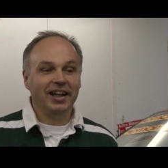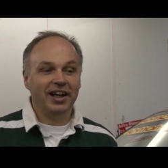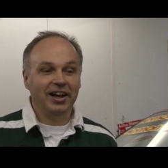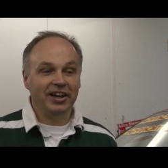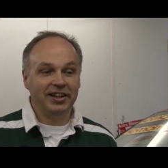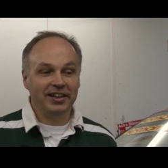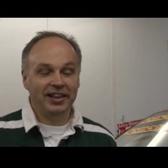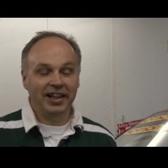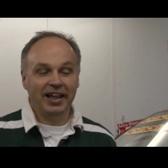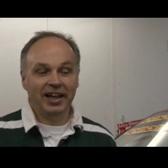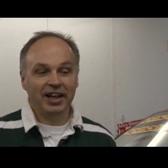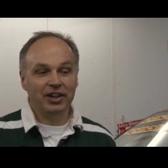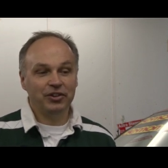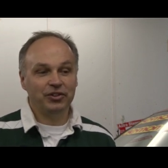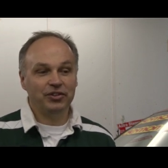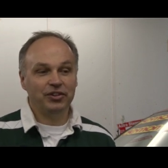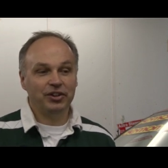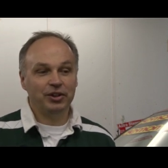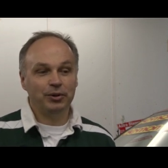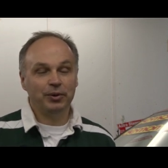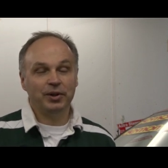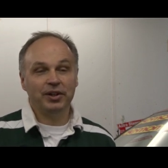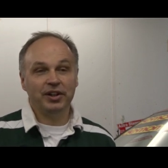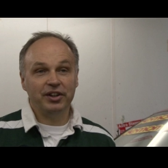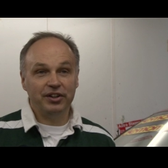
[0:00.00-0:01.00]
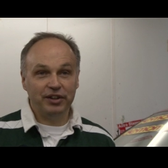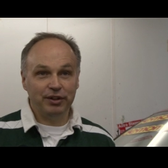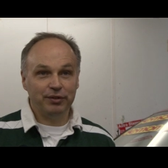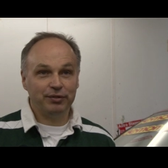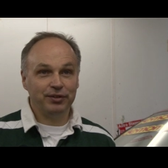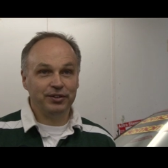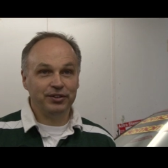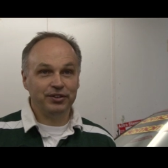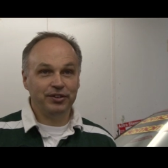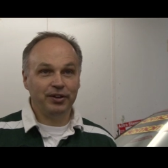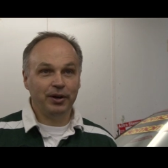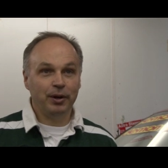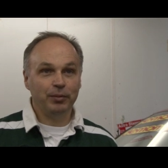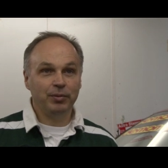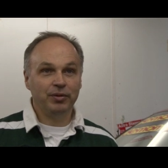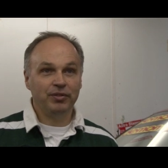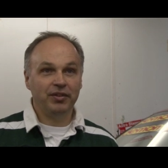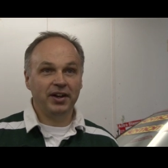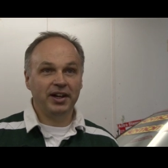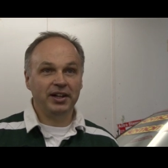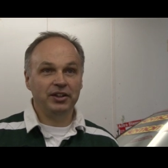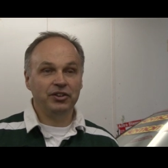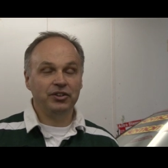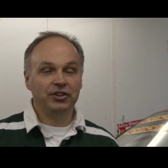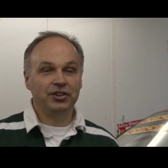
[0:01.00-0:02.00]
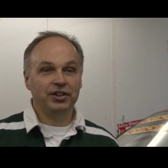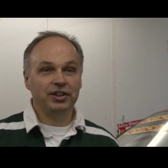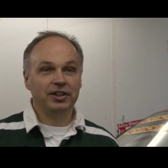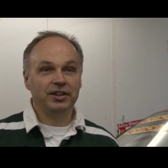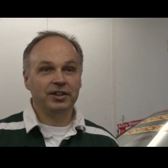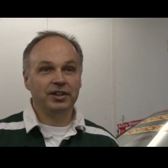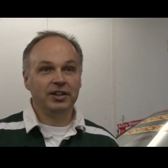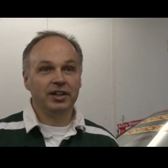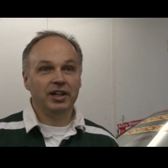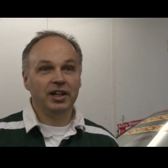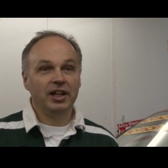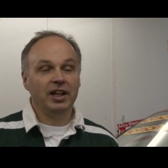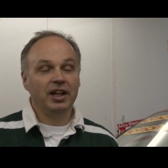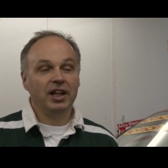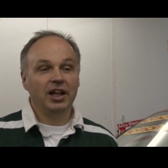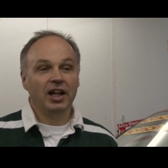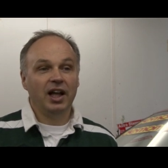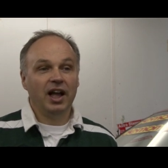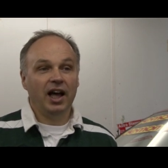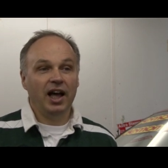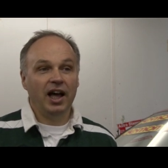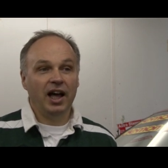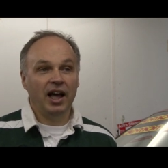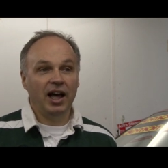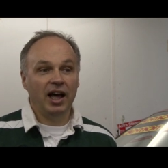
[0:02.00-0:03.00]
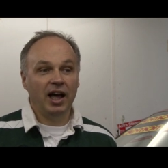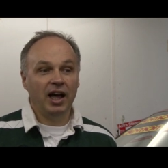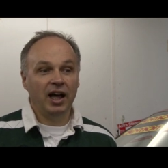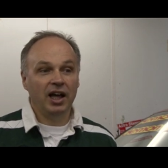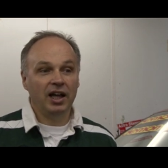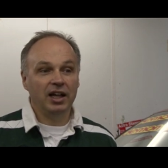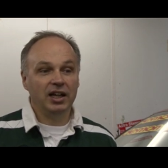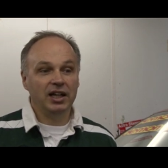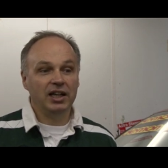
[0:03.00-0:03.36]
And last year we had a different type of engine, uh,